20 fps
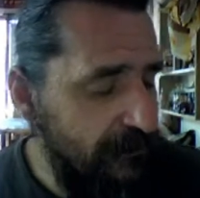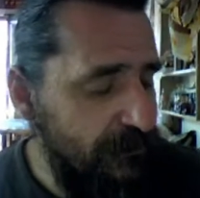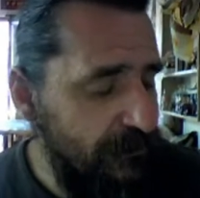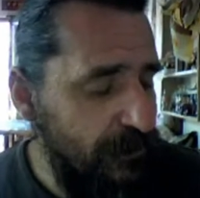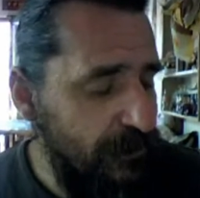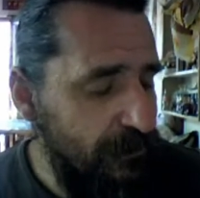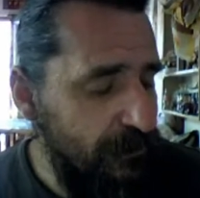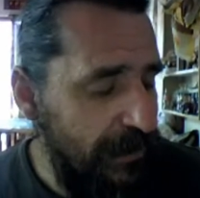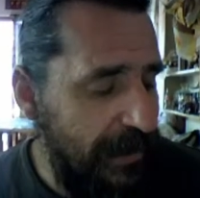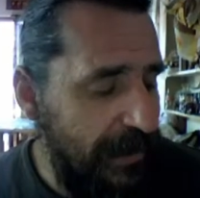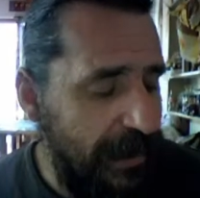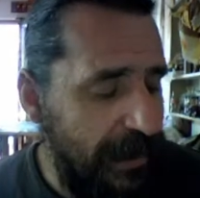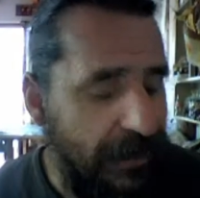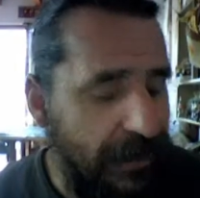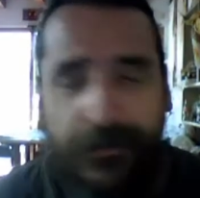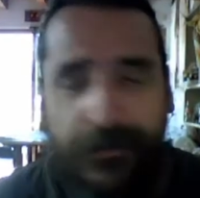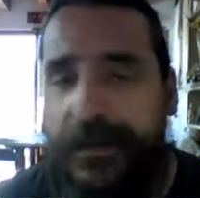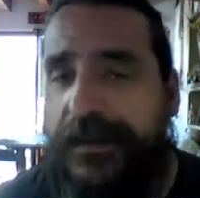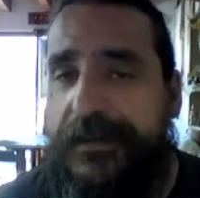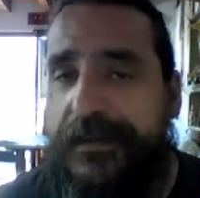So we can't
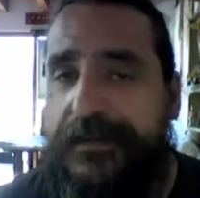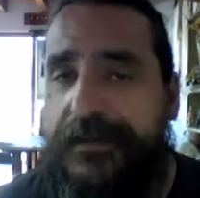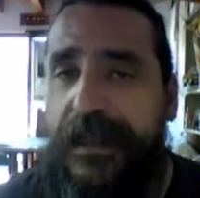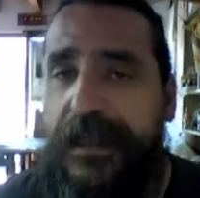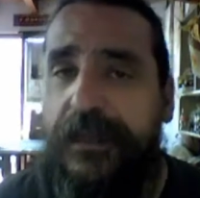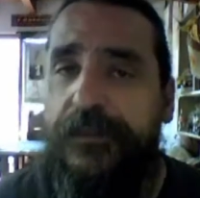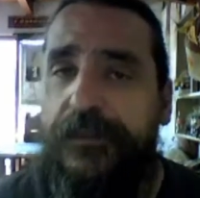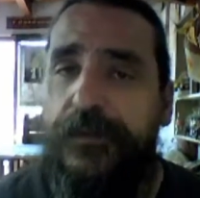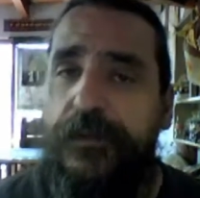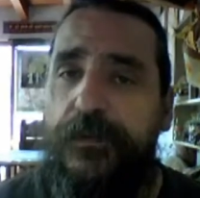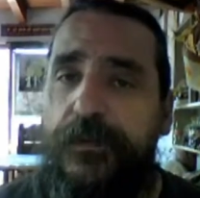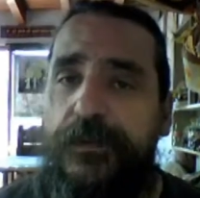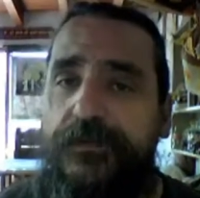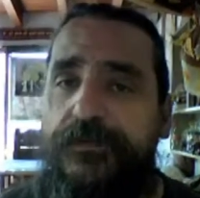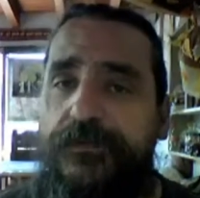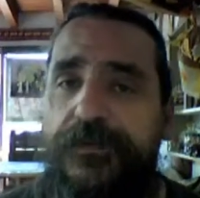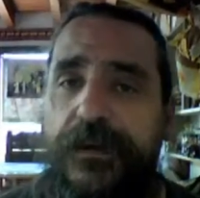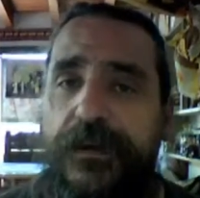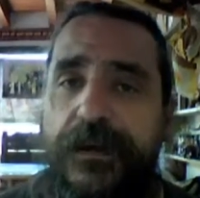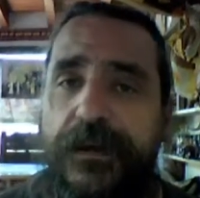really tell you
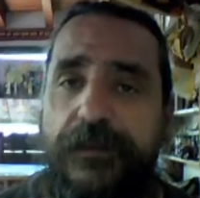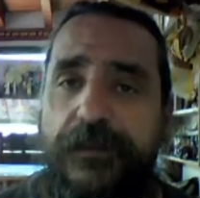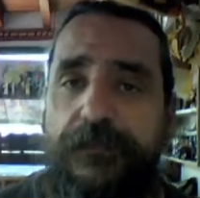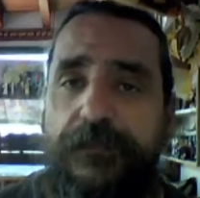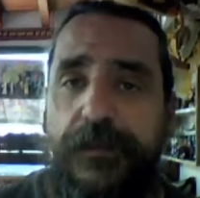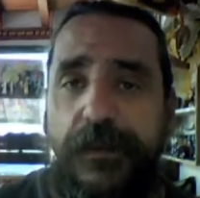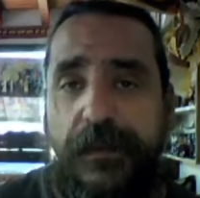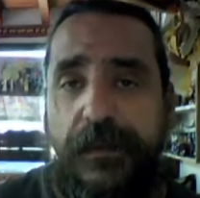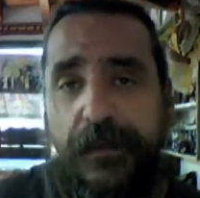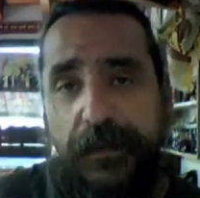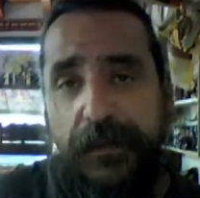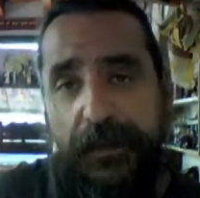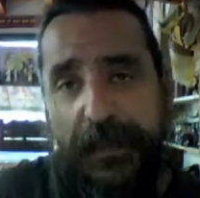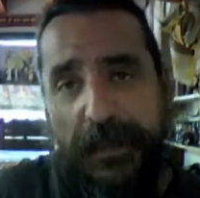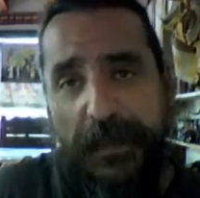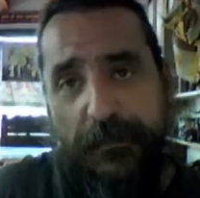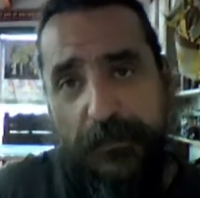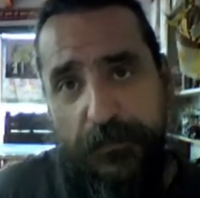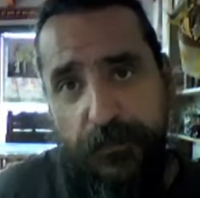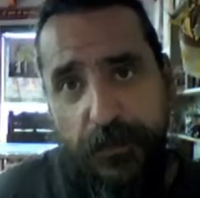if
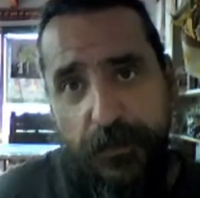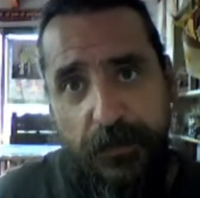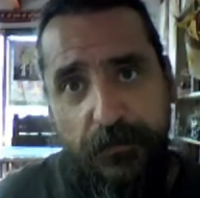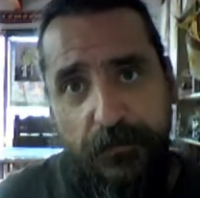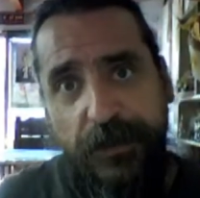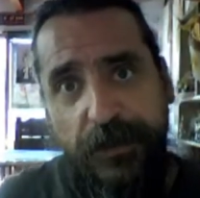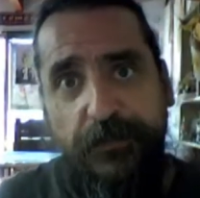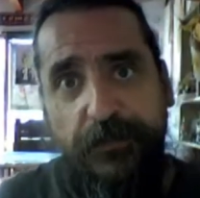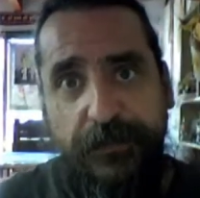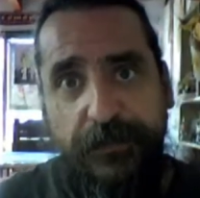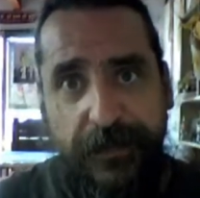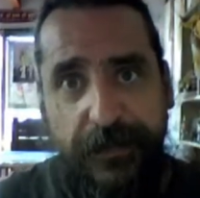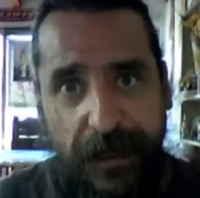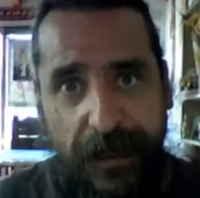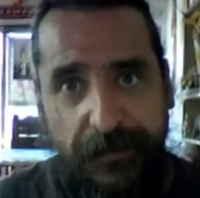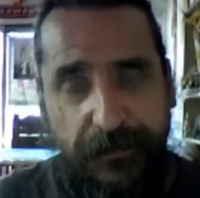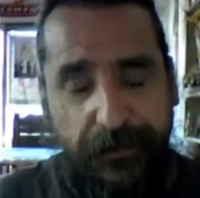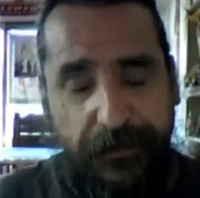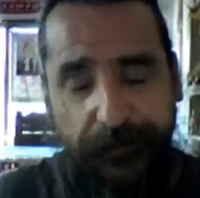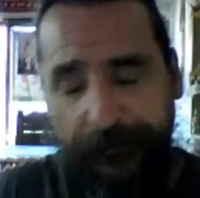it was one way or the
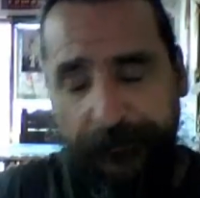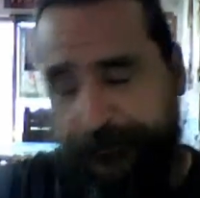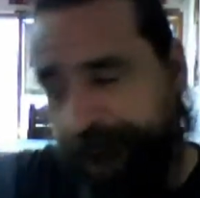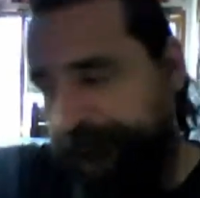other.